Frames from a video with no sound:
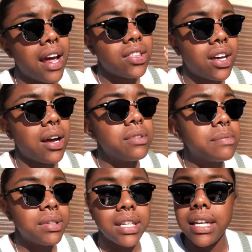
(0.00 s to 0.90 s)
and I thought I
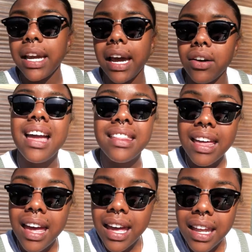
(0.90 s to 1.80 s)
was bleeding out.
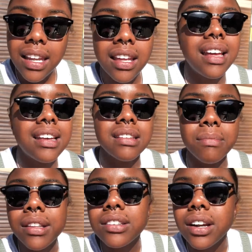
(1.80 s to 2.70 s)
And then as the
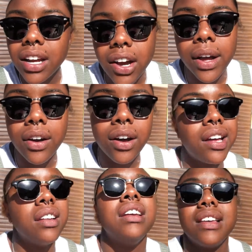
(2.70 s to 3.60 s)
month started going on,